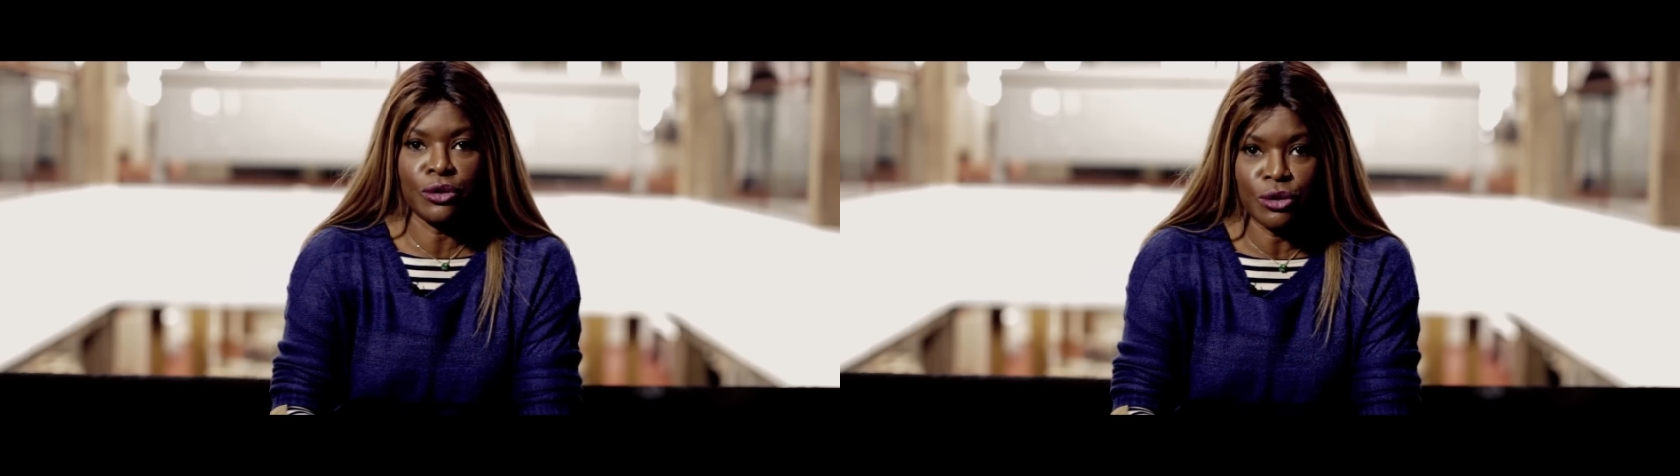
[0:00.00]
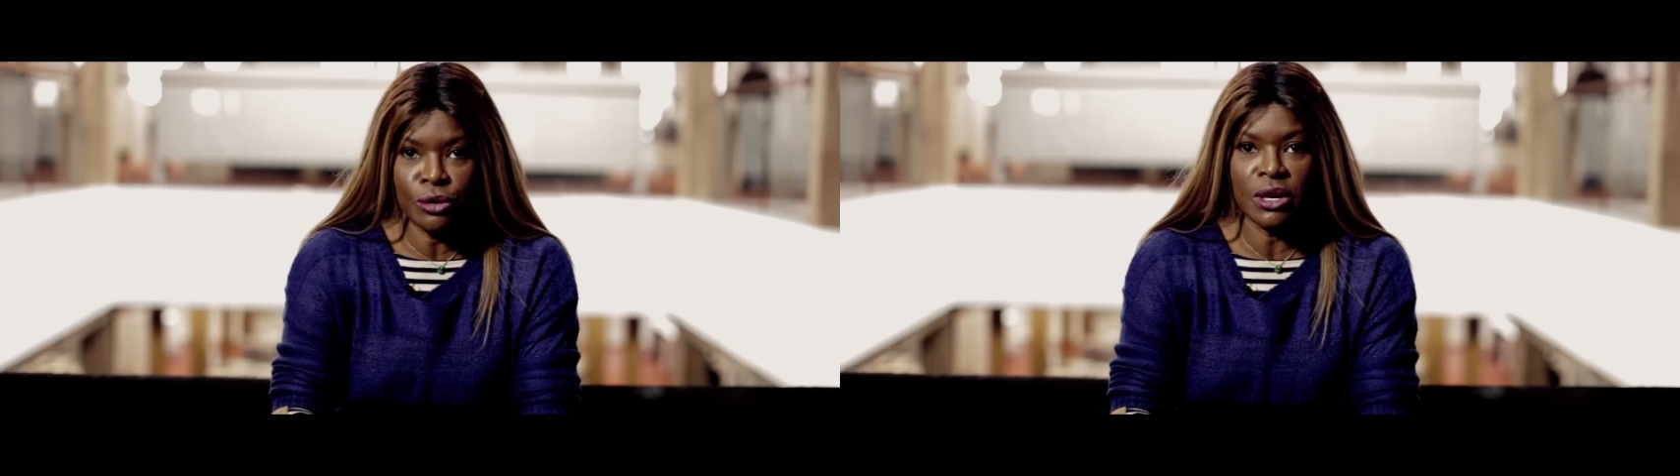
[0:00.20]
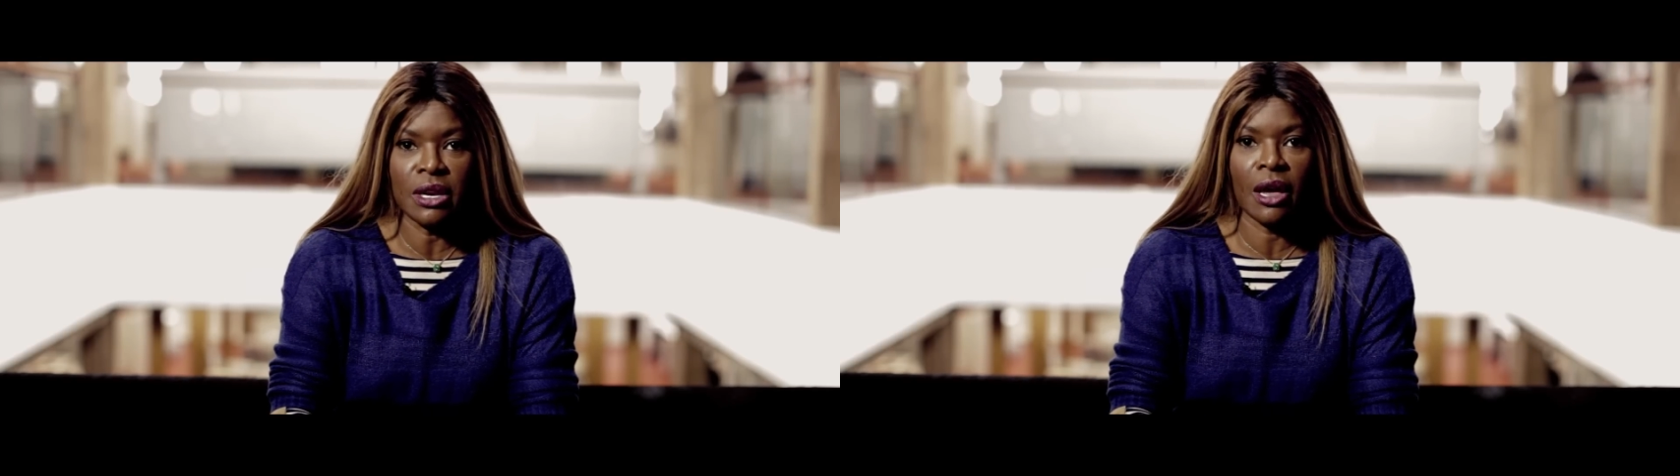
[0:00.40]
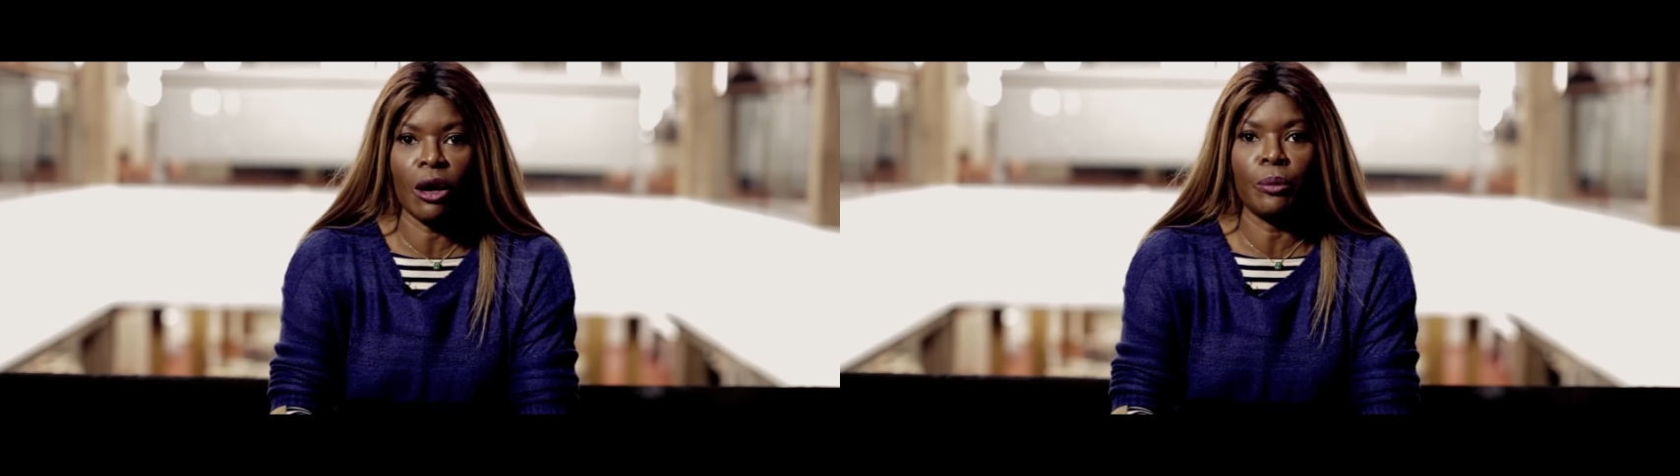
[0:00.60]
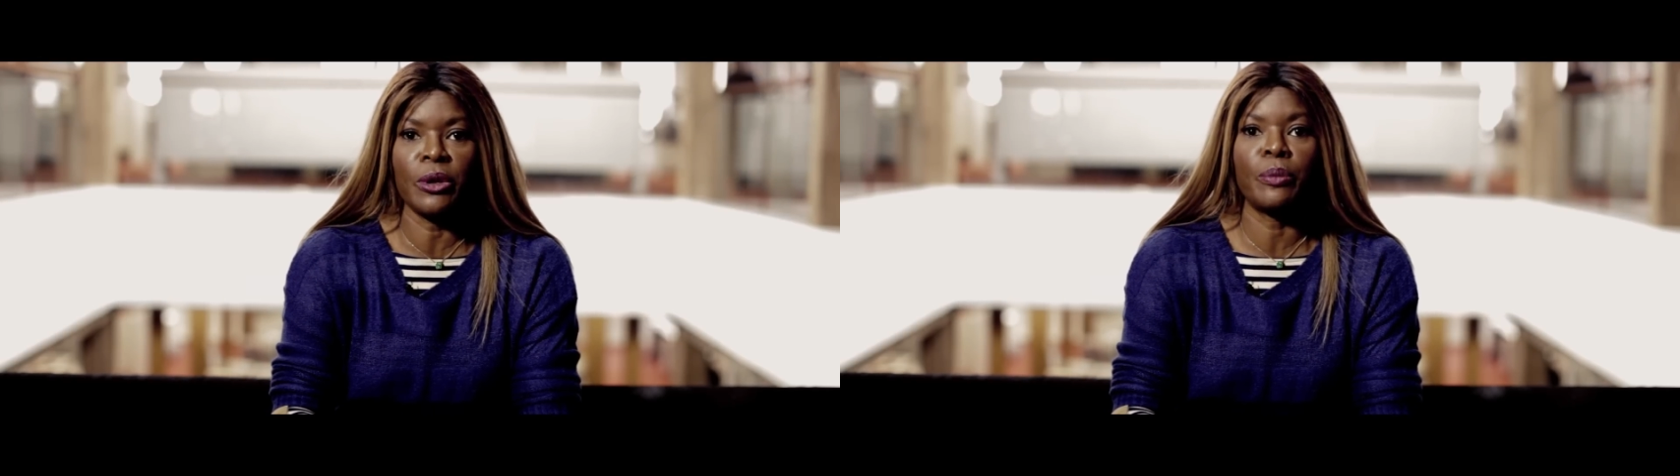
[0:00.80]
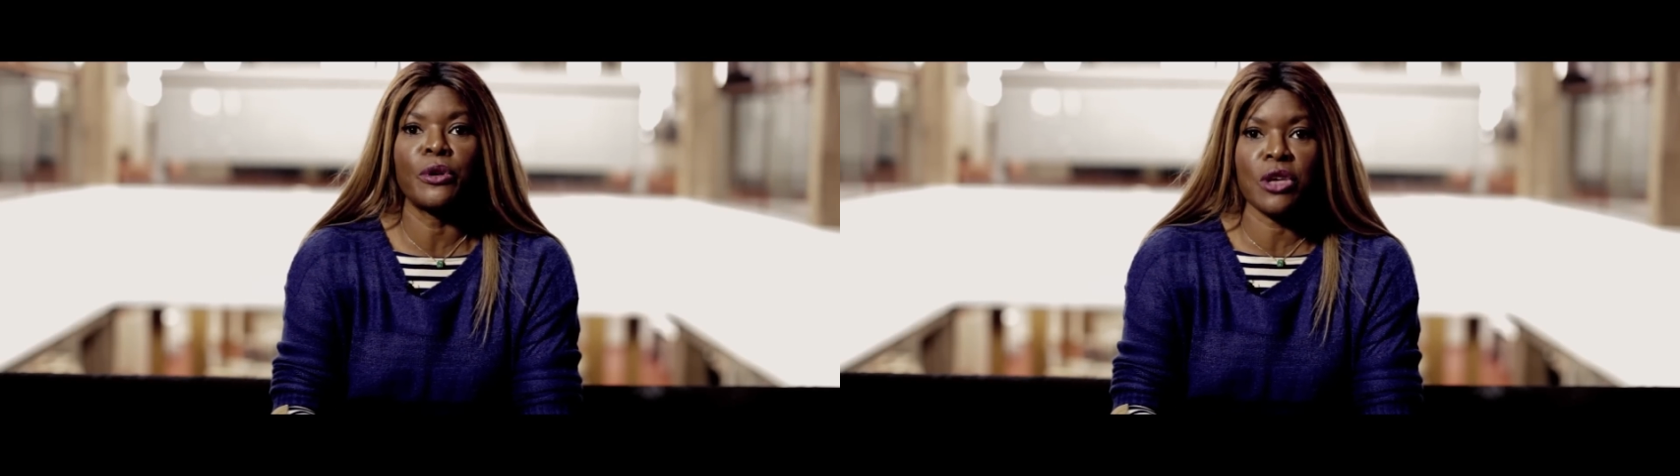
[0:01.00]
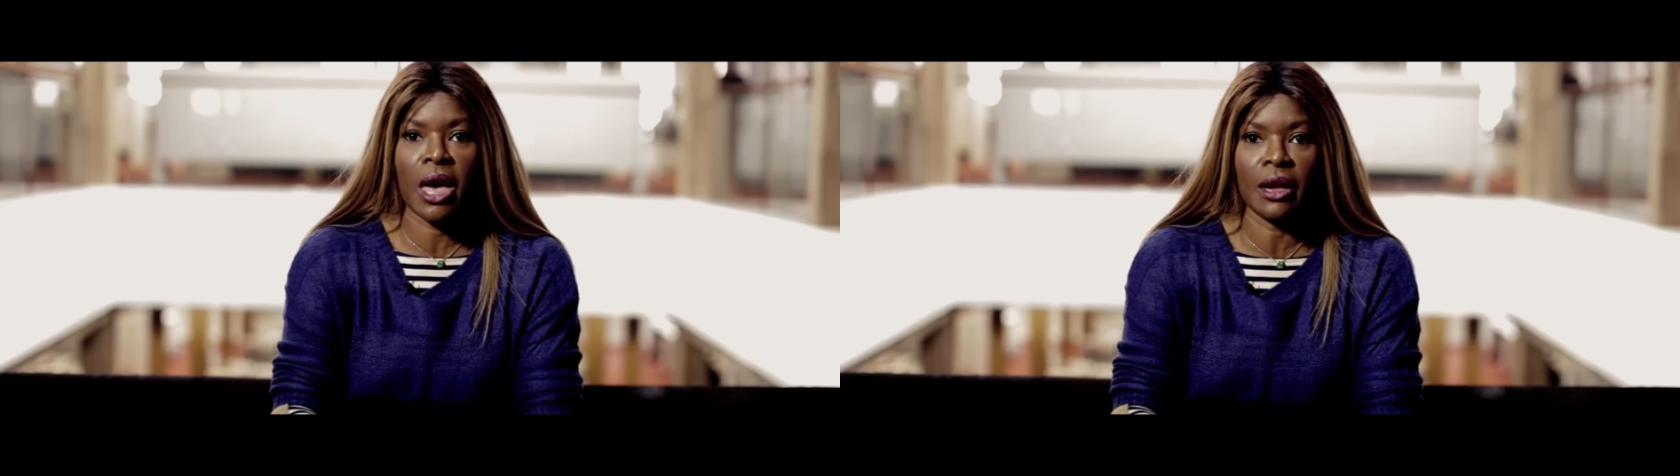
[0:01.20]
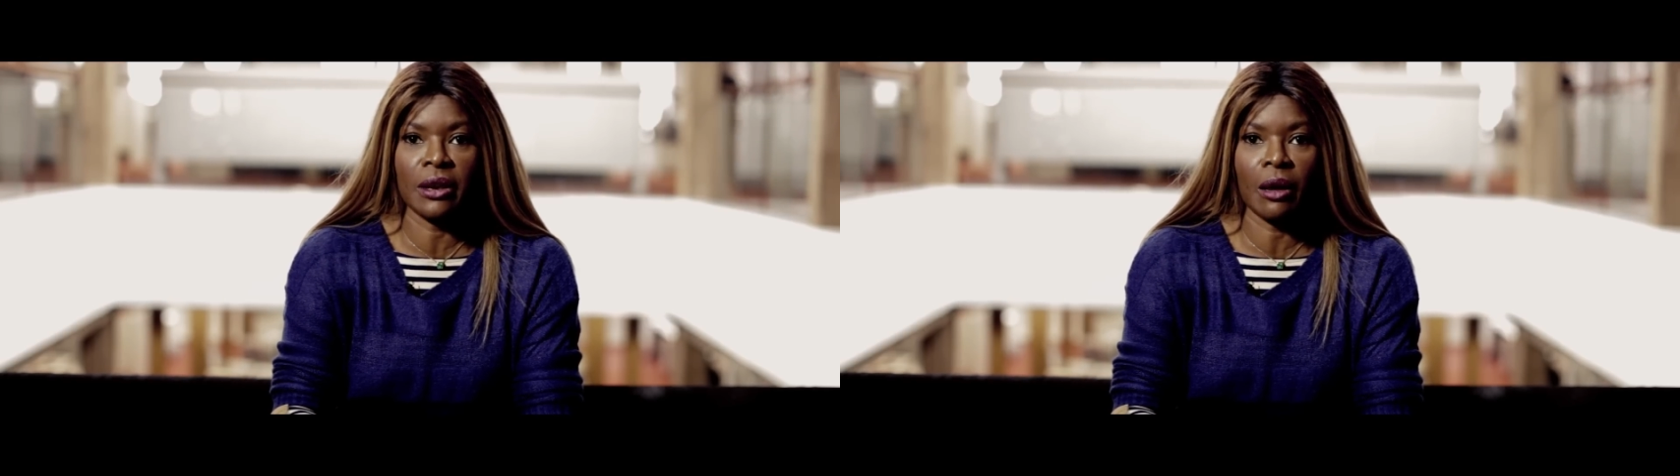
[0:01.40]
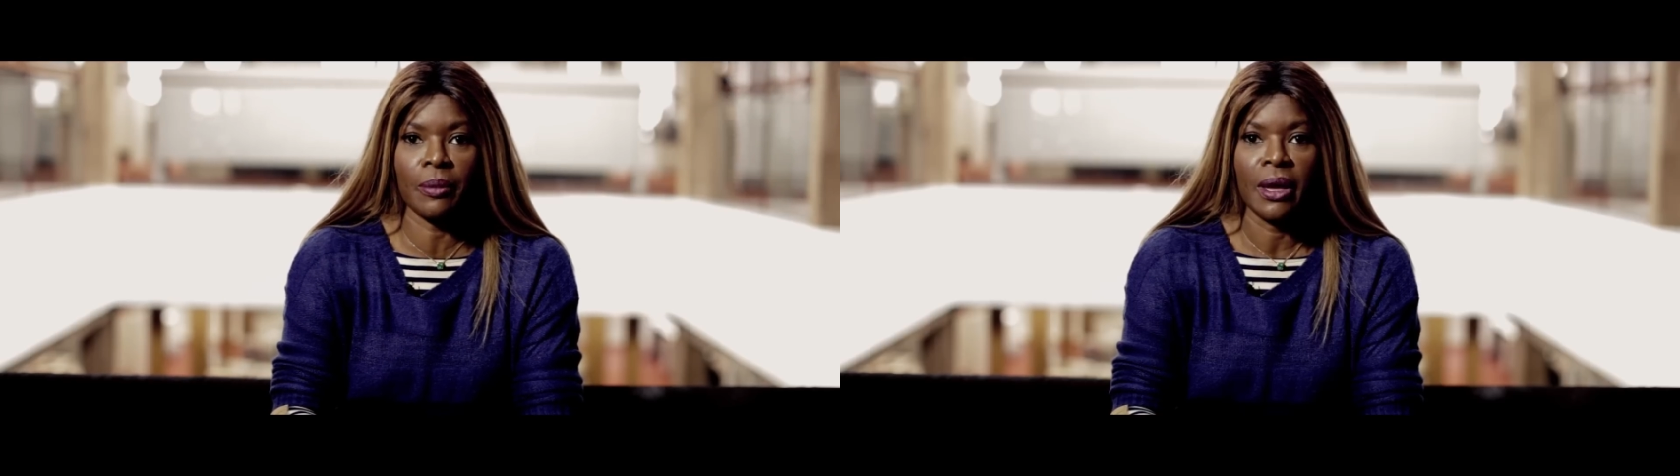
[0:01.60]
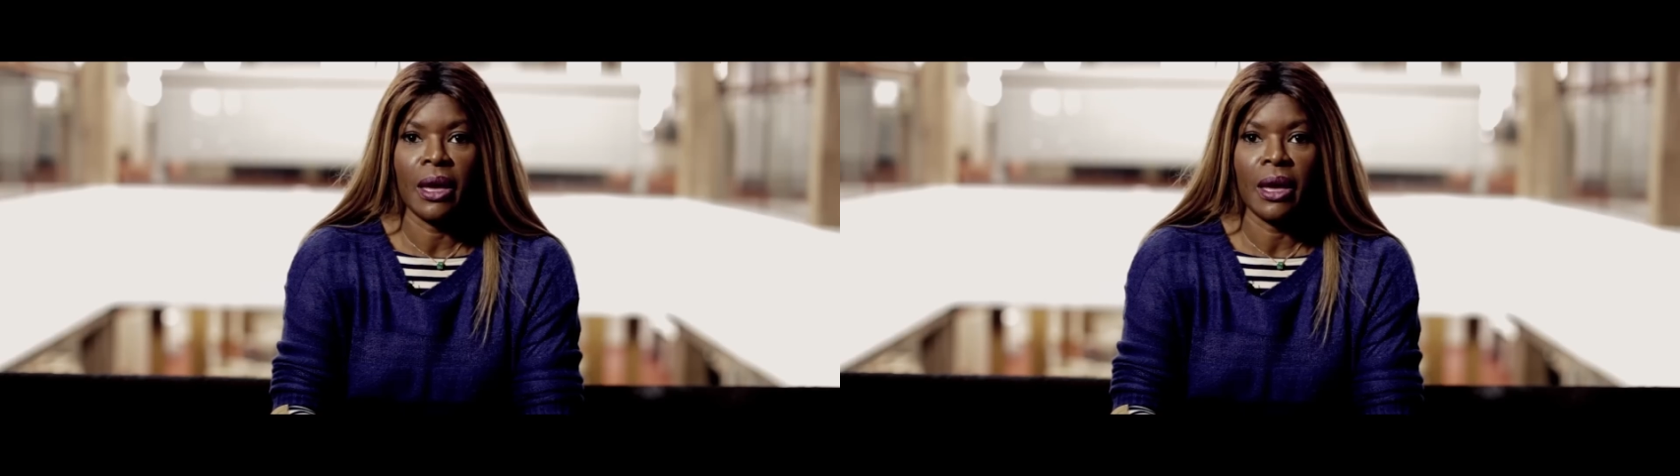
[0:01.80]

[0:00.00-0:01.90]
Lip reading: do need help, you put your hand up,